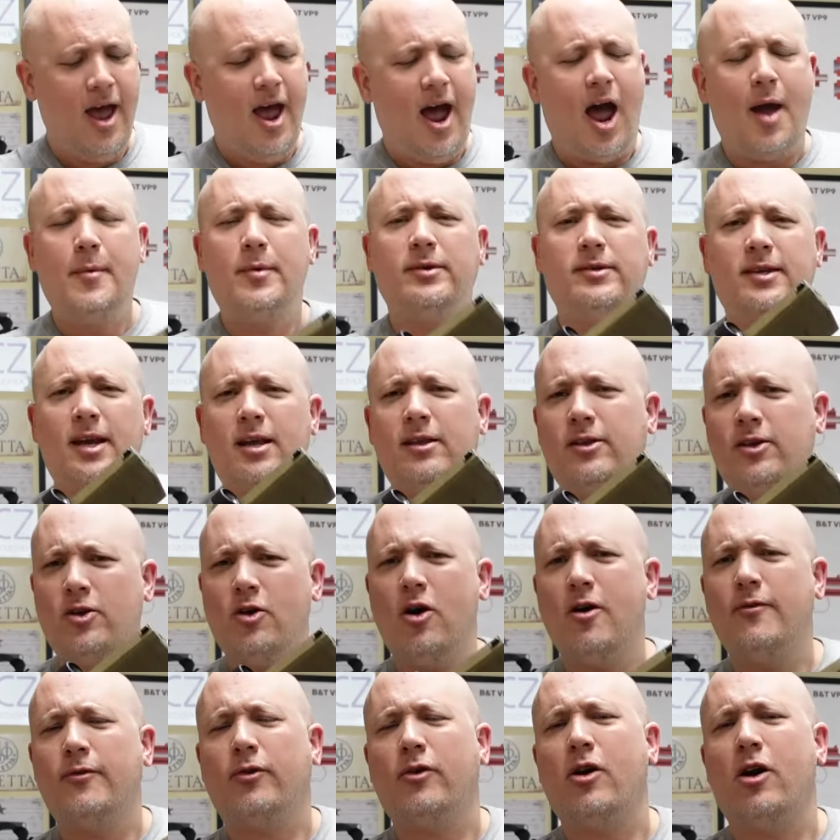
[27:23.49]
I would say the
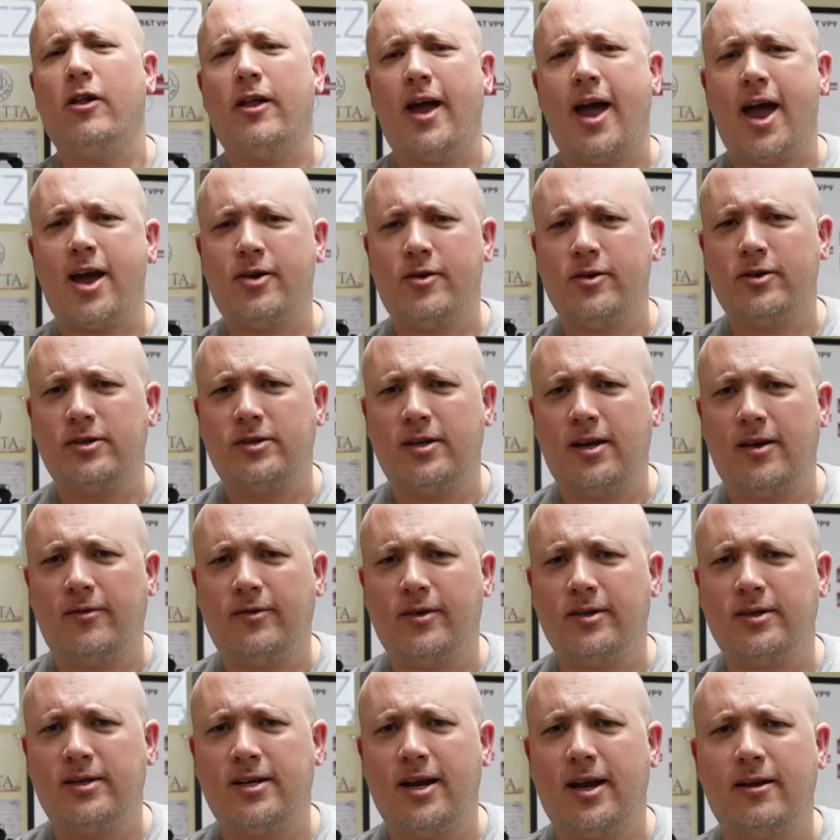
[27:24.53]
overall accuracy of
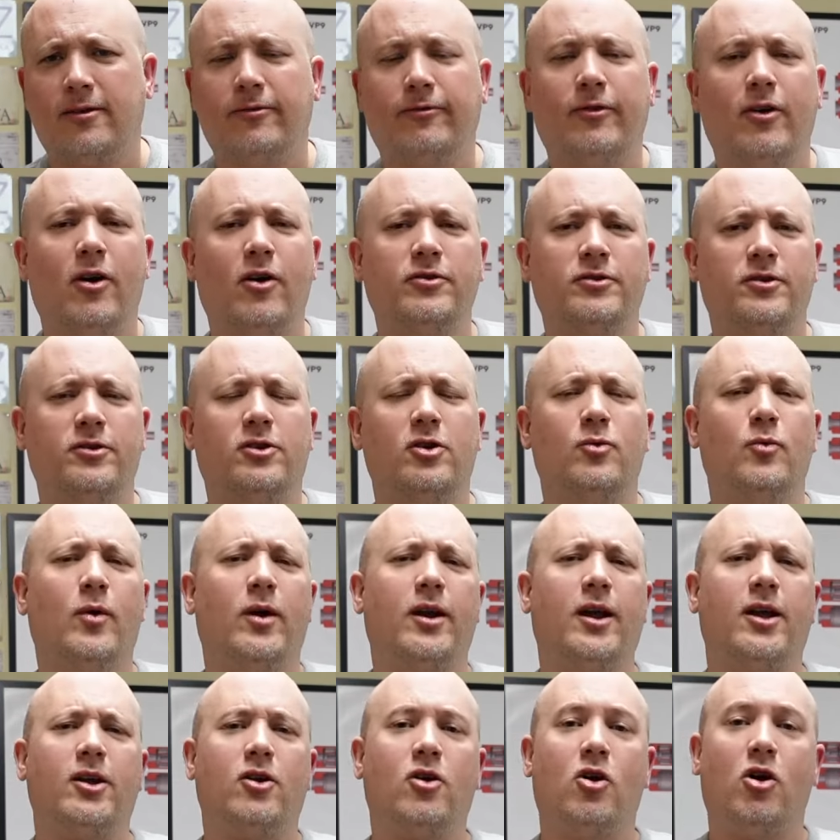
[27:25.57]
this gun falls into
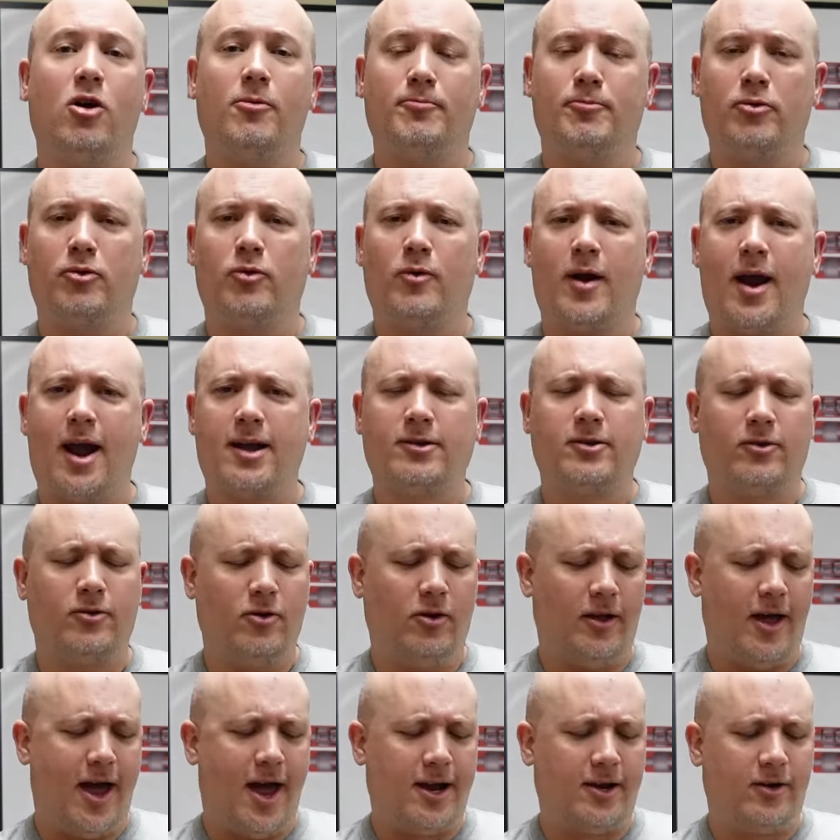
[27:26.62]
what I call
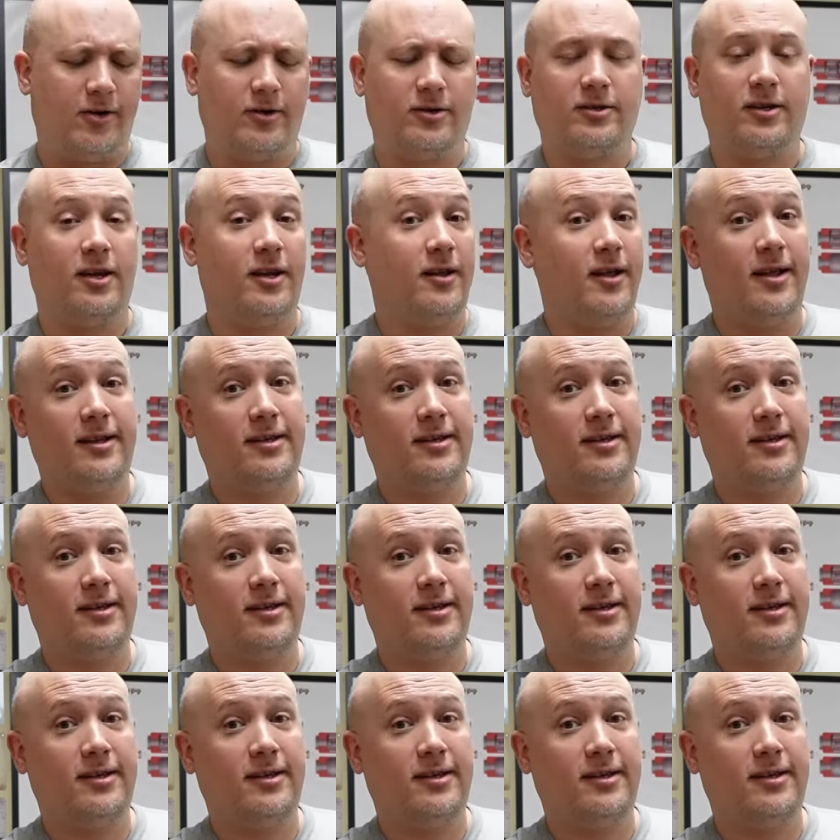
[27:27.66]
practical accuracy.